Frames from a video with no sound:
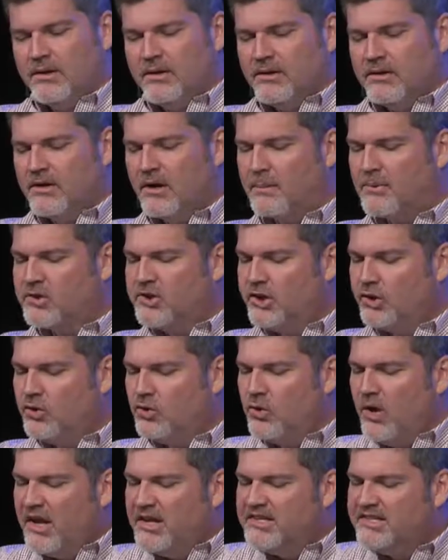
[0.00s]
Number
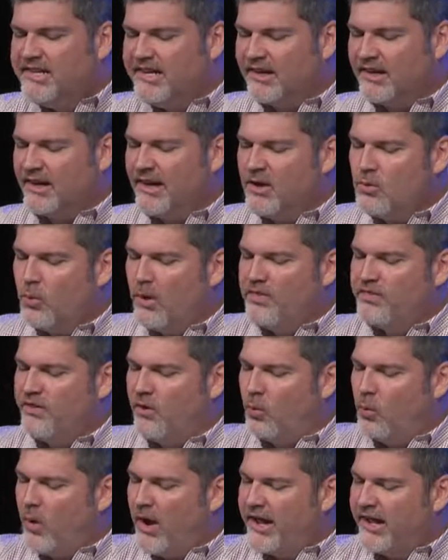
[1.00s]
two, dealing with the
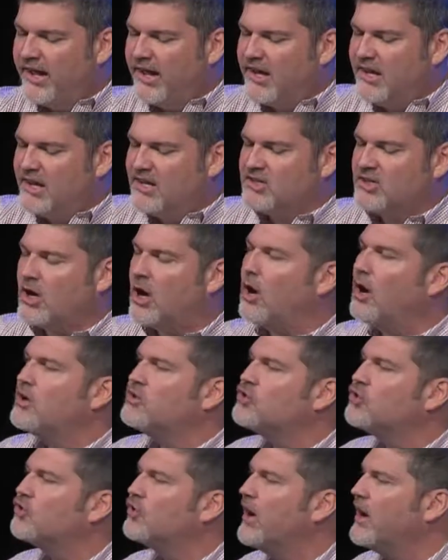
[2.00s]
wicked is
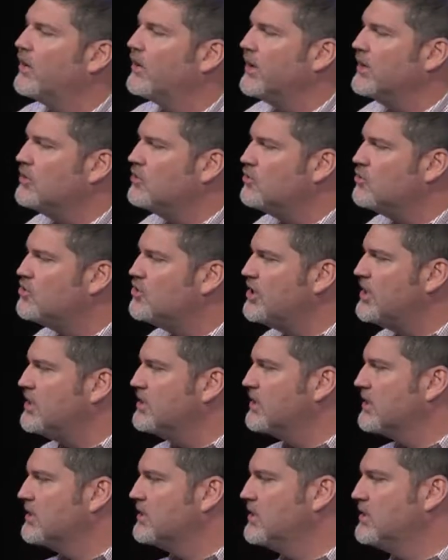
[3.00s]
contrary to
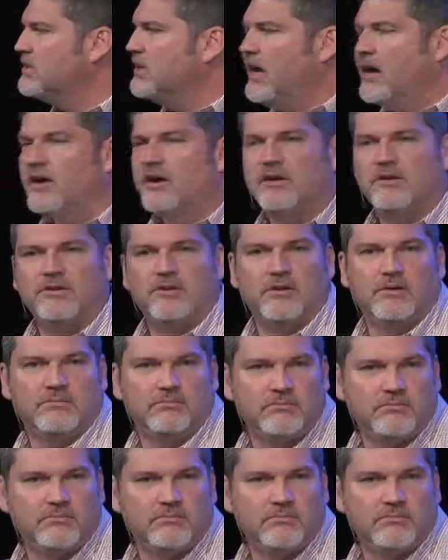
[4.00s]
Jesus' character.